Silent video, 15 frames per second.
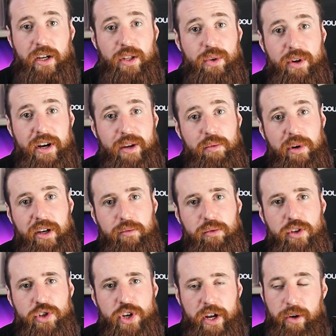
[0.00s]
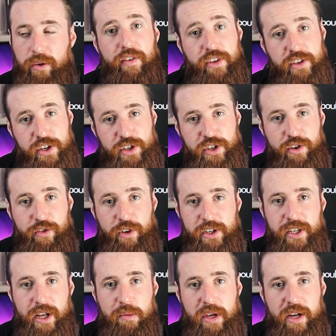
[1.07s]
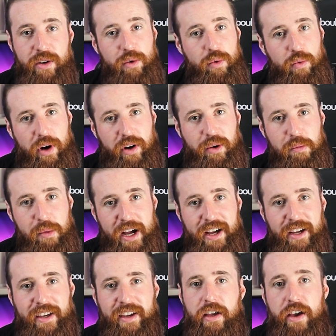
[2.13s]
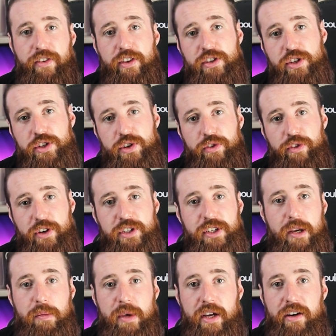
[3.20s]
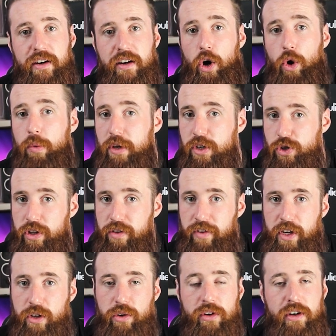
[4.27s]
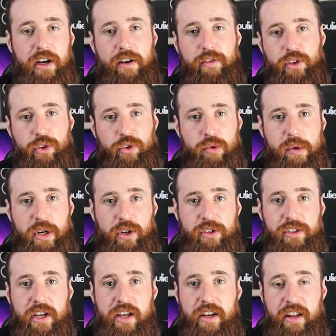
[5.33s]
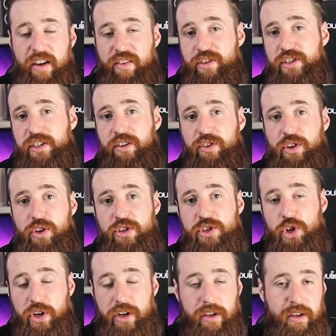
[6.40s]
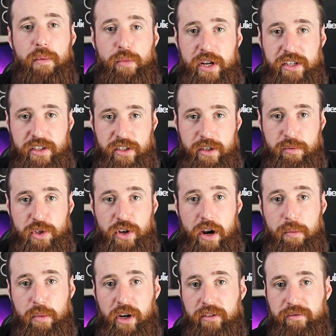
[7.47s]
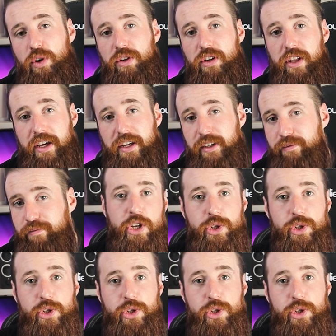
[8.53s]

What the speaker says: Hello and welcome to the channel. If this isn't your first time here, welcome back. If this is your first time here, I hope you enjoy the video. Have a look through my content. If it's stuff that you enjoy, press the subscribe button or the like.